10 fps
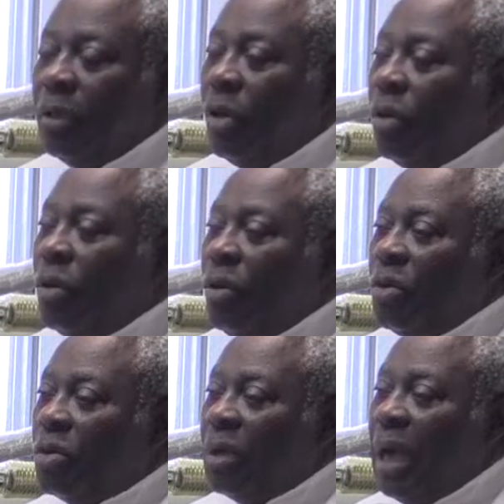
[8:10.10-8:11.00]
Don't
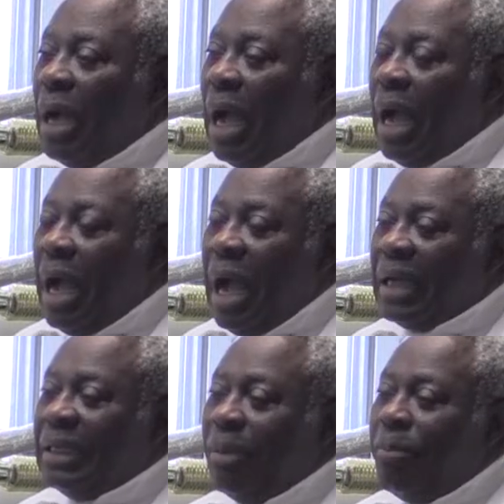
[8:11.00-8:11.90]
look
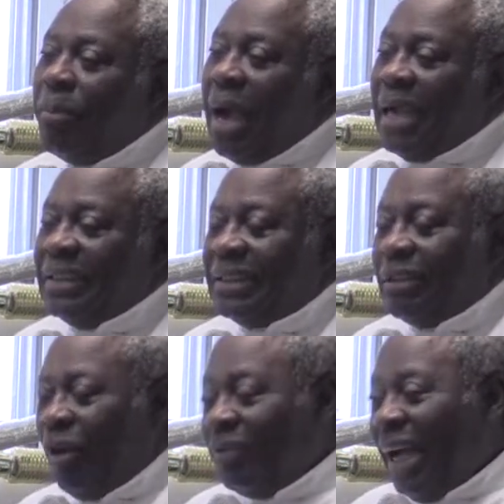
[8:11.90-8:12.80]
at the might
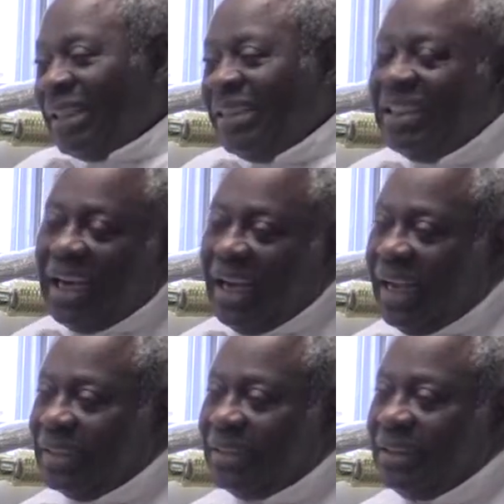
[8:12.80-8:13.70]
of that giant.
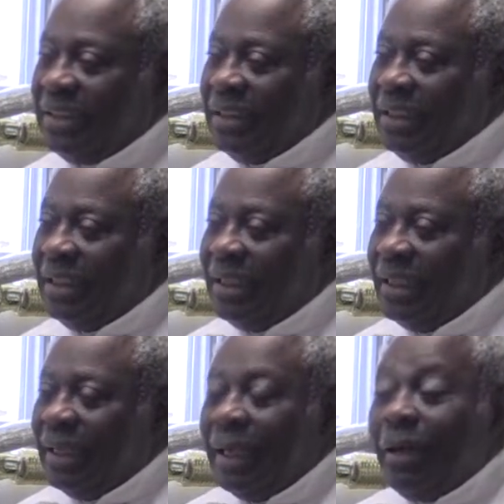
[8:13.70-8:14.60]

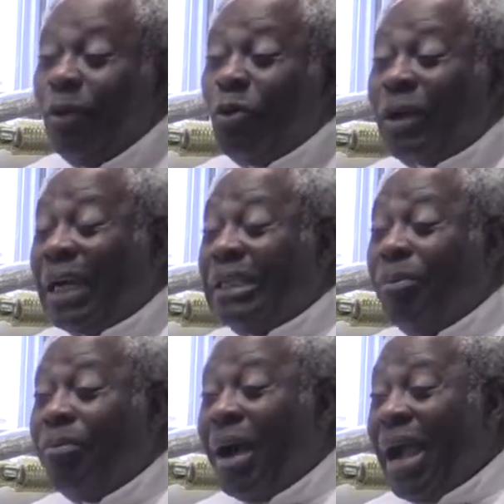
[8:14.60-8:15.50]
Look at
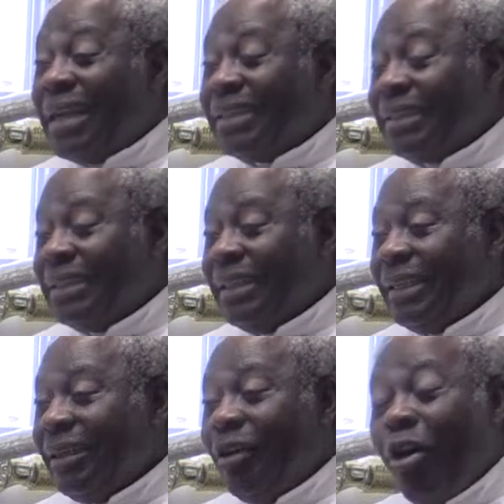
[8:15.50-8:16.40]
the might
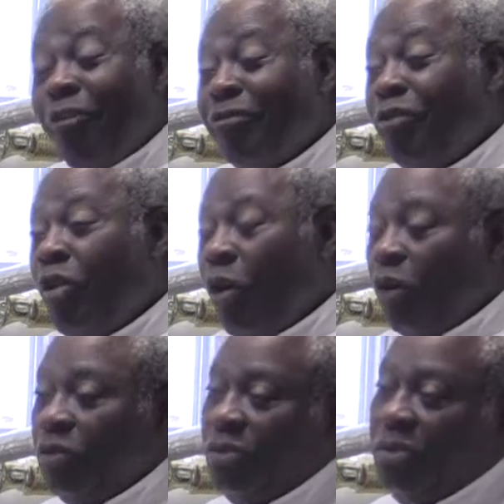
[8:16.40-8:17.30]
of God
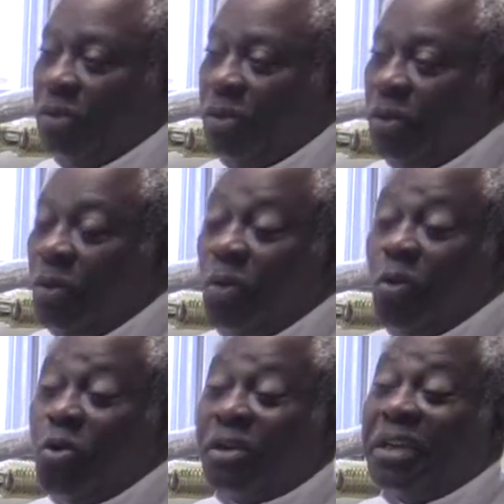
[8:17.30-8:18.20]

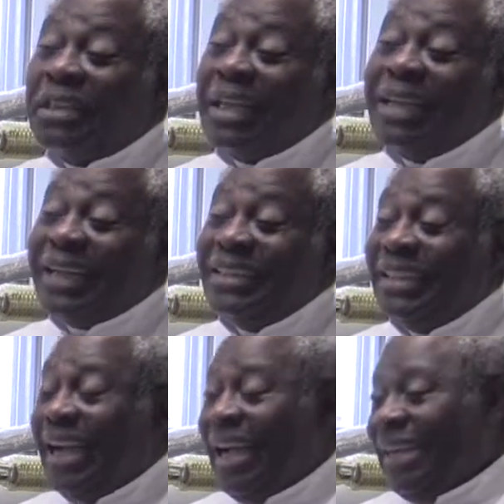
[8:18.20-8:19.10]
who created that
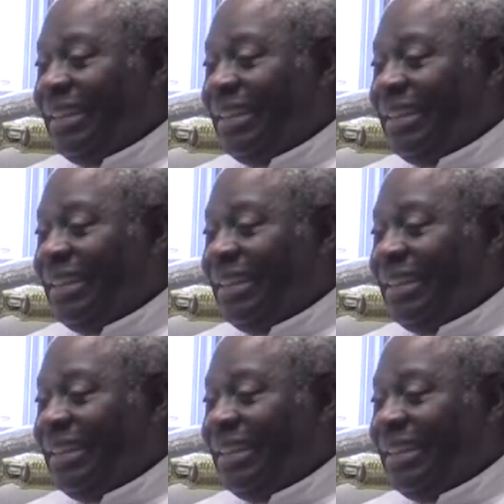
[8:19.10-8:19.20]
giant.